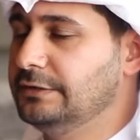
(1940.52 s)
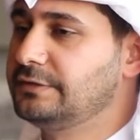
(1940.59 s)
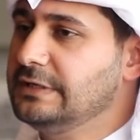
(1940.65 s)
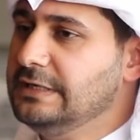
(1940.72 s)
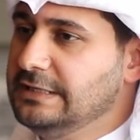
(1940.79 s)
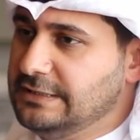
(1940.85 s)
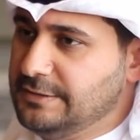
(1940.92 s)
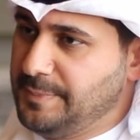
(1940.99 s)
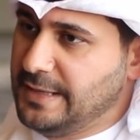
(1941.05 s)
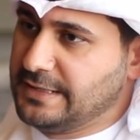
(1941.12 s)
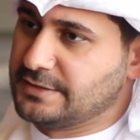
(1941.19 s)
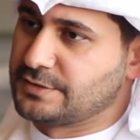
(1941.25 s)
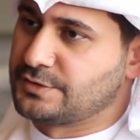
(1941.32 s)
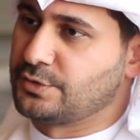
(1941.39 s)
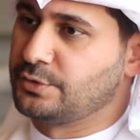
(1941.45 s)
It really
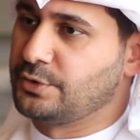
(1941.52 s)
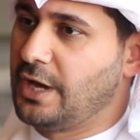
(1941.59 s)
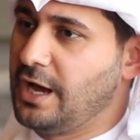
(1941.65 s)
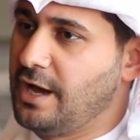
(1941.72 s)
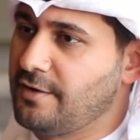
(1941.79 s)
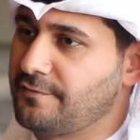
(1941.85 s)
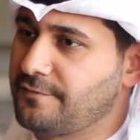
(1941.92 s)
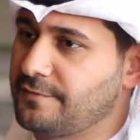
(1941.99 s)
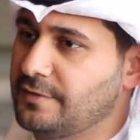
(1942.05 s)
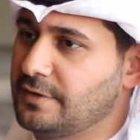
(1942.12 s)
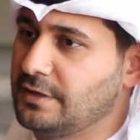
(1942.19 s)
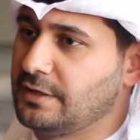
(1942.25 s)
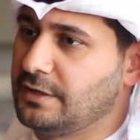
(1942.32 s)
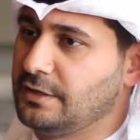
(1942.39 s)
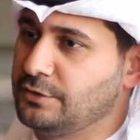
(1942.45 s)
depends. So you
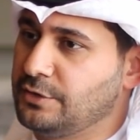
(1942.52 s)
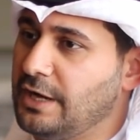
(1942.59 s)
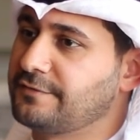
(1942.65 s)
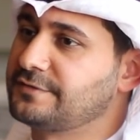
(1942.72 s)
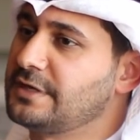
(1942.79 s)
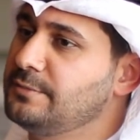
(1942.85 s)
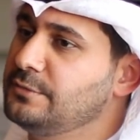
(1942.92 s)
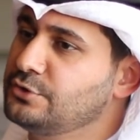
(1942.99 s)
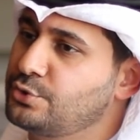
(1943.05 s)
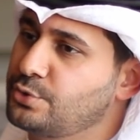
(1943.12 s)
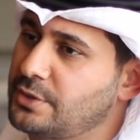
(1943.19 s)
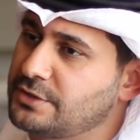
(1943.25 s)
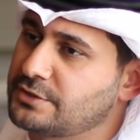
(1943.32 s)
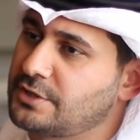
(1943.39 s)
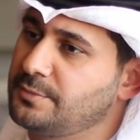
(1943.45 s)
have some
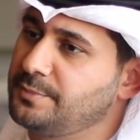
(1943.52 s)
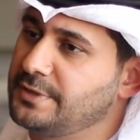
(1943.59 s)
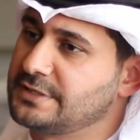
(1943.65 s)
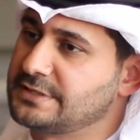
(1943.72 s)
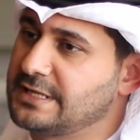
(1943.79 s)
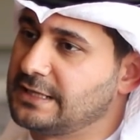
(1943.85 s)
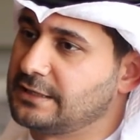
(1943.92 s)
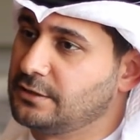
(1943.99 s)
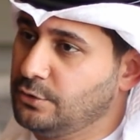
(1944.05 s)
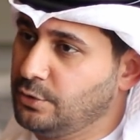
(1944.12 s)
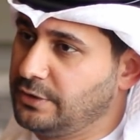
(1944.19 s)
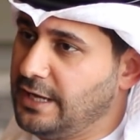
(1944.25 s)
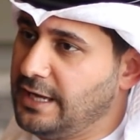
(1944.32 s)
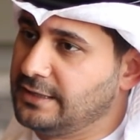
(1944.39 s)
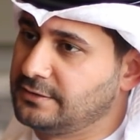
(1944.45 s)
insurance companies that
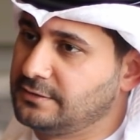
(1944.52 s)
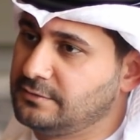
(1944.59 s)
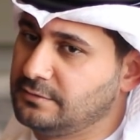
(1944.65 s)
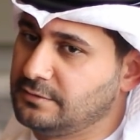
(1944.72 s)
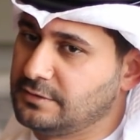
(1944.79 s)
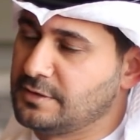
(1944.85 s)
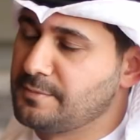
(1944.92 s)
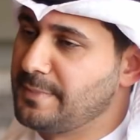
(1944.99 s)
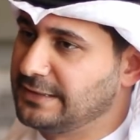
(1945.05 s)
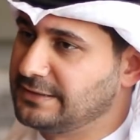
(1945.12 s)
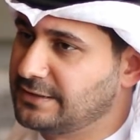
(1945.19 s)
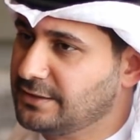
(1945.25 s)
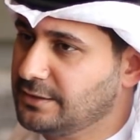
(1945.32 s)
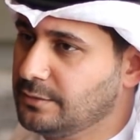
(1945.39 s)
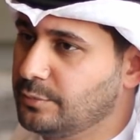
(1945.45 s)
look at the
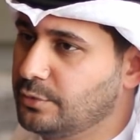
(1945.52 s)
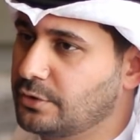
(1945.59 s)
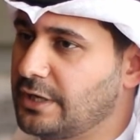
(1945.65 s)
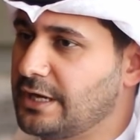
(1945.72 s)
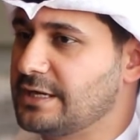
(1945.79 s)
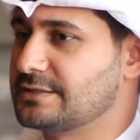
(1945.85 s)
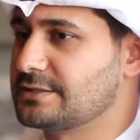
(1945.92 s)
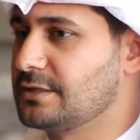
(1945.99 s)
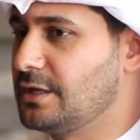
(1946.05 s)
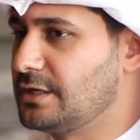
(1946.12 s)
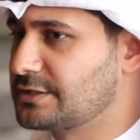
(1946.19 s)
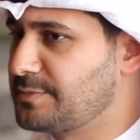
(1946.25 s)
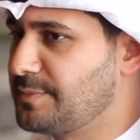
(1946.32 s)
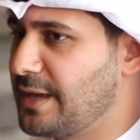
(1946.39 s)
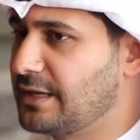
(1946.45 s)
medical book as
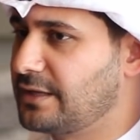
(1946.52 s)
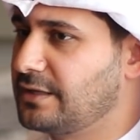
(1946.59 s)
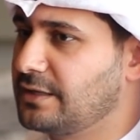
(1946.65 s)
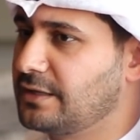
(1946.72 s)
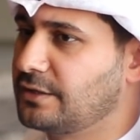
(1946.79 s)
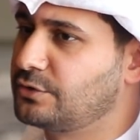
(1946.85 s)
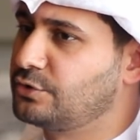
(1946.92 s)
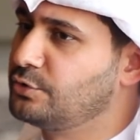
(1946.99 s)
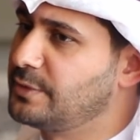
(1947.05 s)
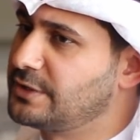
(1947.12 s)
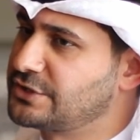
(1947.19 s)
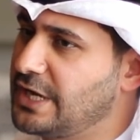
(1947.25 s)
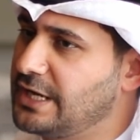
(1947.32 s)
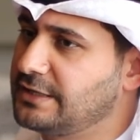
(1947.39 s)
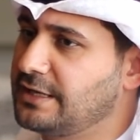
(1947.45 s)
loss-making, too
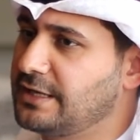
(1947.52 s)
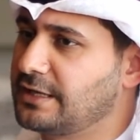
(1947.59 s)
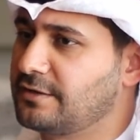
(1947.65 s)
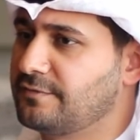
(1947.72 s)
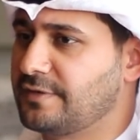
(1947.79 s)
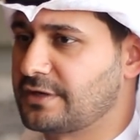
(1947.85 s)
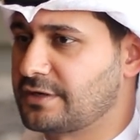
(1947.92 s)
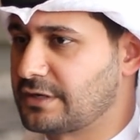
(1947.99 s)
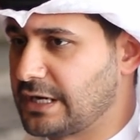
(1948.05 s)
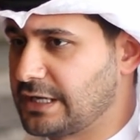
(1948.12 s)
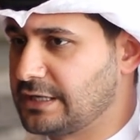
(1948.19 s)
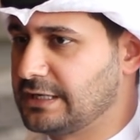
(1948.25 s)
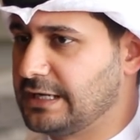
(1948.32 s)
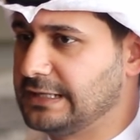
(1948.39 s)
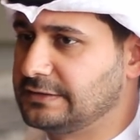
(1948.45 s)
much headache, very
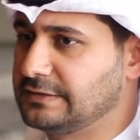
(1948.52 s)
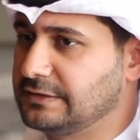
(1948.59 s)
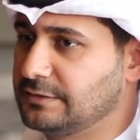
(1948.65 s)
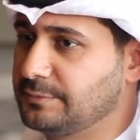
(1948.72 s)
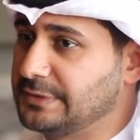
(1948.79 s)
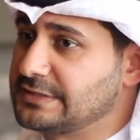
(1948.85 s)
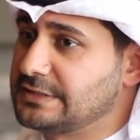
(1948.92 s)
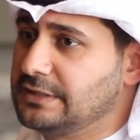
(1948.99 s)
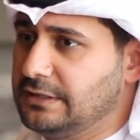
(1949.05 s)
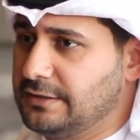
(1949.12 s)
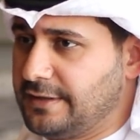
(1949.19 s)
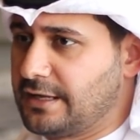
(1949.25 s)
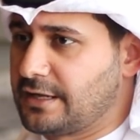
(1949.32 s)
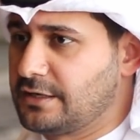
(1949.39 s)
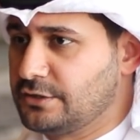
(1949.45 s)
regulated, but
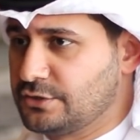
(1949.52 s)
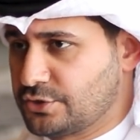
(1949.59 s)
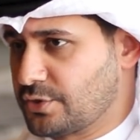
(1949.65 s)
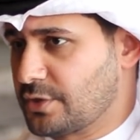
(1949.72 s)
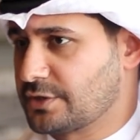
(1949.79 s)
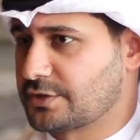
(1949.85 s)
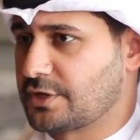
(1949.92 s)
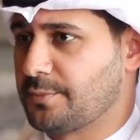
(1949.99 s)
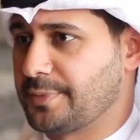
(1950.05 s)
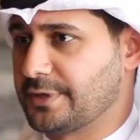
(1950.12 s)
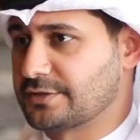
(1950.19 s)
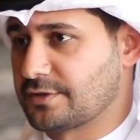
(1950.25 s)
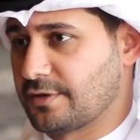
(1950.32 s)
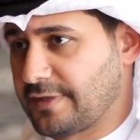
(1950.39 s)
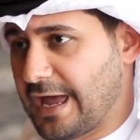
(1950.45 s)
still they are an insurance
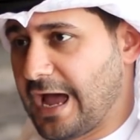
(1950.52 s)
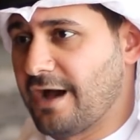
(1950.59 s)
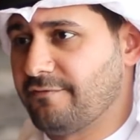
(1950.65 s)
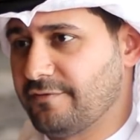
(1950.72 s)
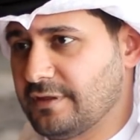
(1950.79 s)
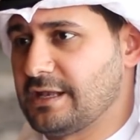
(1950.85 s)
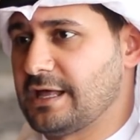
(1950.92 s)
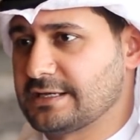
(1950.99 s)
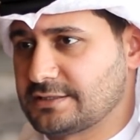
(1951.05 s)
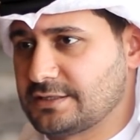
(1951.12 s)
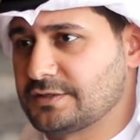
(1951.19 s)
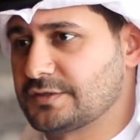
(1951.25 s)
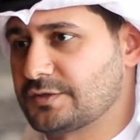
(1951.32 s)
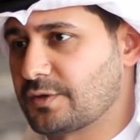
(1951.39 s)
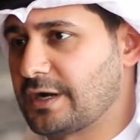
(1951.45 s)
company, so they have the
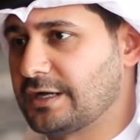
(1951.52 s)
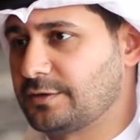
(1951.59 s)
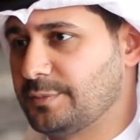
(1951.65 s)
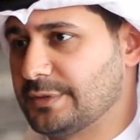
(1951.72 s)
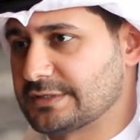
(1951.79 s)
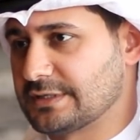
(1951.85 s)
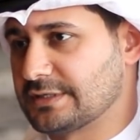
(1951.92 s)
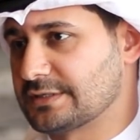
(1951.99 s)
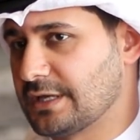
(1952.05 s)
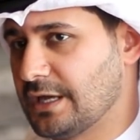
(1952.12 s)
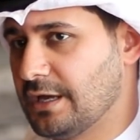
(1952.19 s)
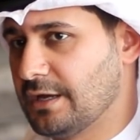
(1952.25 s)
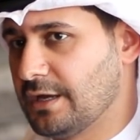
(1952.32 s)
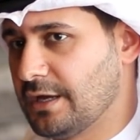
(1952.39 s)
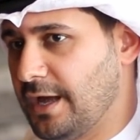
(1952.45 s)
license to write business.
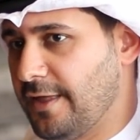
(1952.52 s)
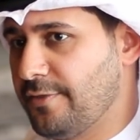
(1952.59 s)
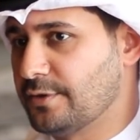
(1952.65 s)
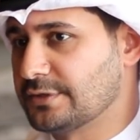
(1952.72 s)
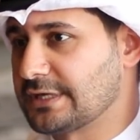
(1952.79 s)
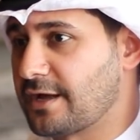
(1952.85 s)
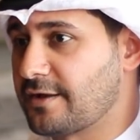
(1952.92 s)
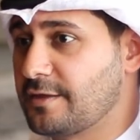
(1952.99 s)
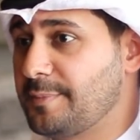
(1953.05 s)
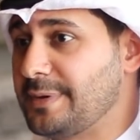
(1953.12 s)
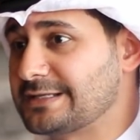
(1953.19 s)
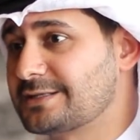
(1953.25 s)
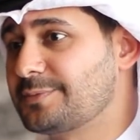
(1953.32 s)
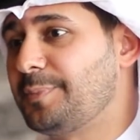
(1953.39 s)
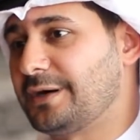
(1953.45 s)
And those are the
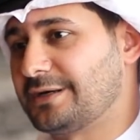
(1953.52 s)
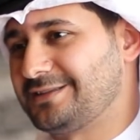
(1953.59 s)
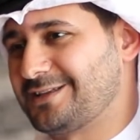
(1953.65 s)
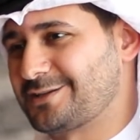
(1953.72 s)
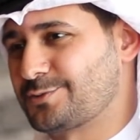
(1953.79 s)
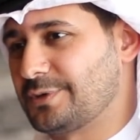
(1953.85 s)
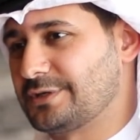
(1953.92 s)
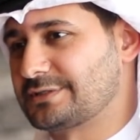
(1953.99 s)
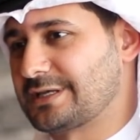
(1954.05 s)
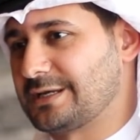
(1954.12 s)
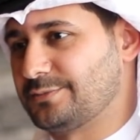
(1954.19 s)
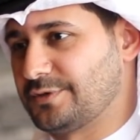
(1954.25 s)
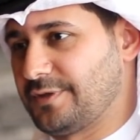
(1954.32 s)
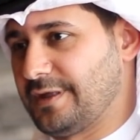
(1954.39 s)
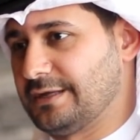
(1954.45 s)
best partners when it
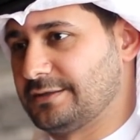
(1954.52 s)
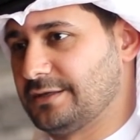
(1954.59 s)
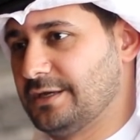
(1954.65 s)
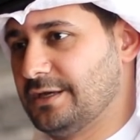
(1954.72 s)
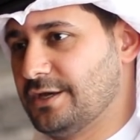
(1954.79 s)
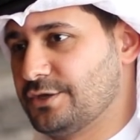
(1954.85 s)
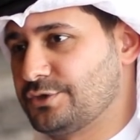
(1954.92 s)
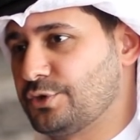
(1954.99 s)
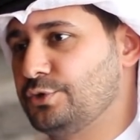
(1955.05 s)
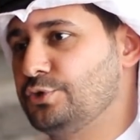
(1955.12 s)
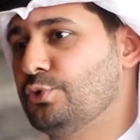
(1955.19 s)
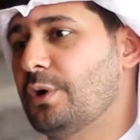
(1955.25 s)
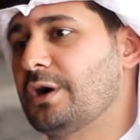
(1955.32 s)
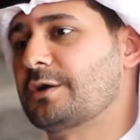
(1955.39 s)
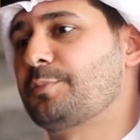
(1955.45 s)
comes to that. So
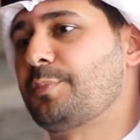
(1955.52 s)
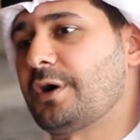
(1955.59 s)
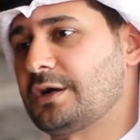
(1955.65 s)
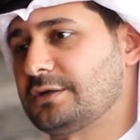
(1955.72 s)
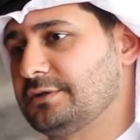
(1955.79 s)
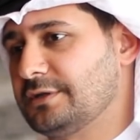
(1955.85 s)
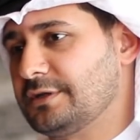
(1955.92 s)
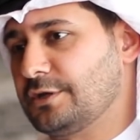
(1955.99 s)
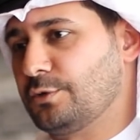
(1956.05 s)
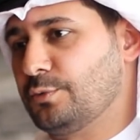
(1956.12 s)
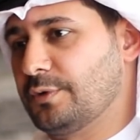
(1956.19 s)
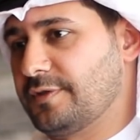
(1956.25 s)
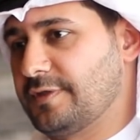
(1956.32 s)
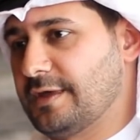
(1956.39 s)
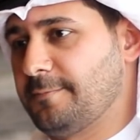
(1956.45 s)
you are
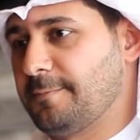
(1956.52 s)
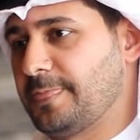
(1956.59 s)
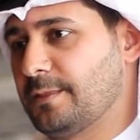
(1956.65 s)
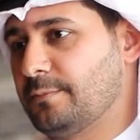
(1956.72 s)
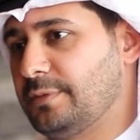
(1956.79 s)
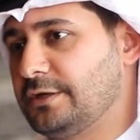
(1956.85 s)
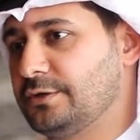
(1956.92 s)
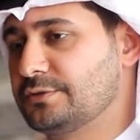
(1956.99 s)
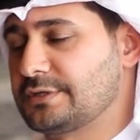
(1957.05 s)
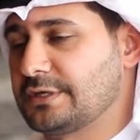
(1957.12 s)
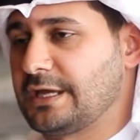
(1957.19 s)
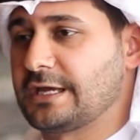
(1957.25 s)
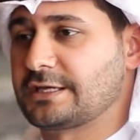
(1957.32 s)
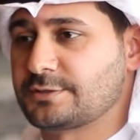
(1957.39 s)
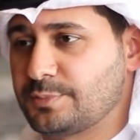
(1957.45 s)
partnering with them by
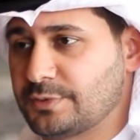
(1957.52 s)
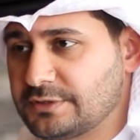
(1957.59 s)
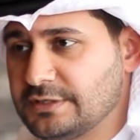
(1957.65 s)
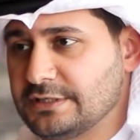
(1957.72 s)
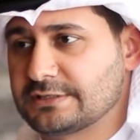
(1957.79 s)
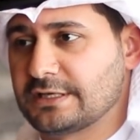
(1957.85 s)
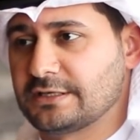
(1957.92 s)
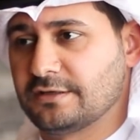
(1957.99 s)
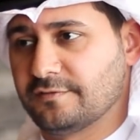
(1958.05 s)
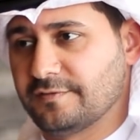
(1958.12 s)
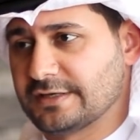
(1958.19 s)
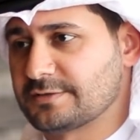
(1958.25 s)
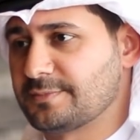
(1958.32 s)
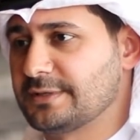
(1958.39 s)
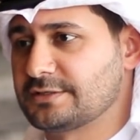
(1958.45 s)
using expertise and
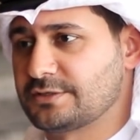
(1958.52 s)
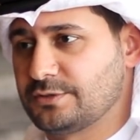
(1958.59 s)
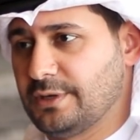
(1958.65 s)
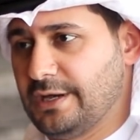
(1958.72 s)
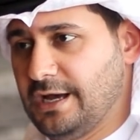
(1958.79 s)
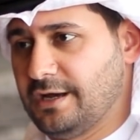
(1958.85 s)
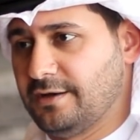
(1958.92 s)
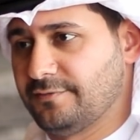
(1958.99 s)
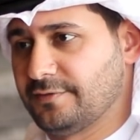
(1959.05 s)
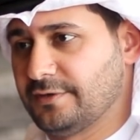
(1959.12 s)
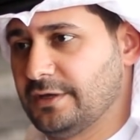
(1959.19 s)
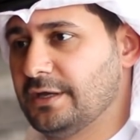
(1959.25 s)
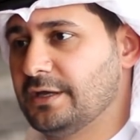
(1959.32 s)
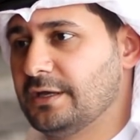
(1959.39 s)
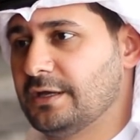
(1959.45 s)
investments you have
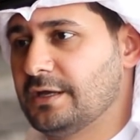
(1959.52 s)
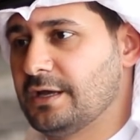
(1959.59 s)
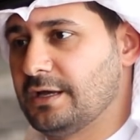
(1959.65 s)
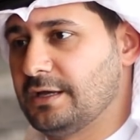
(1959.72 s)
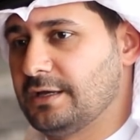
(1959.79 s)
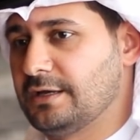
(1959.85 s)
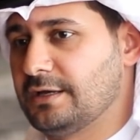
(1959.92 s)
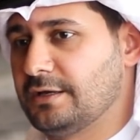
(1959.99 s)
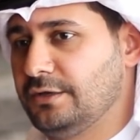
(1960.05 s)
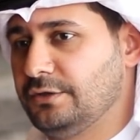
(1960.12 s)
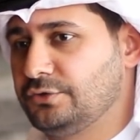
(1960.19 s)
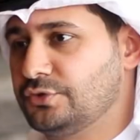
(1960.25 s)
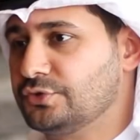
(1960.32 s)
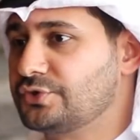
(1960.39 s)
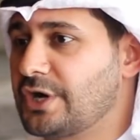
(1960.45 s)

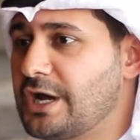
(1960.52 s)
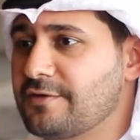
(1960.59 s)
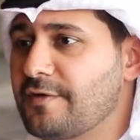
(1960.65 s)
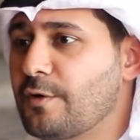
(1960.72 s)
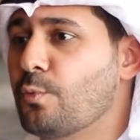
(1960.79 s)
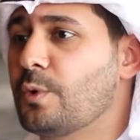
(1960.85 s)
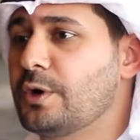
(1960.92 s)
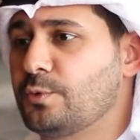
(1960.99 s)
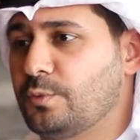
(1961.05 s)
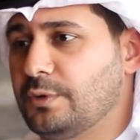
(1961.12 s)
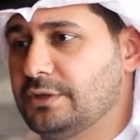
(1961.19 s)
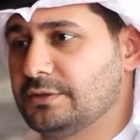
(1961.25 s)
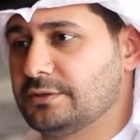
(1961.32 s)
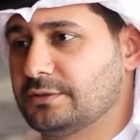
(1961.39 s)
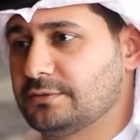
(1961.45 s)
to drive a
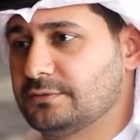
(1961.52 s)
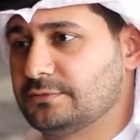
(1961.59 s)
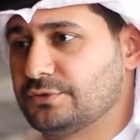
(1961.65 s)
win-win.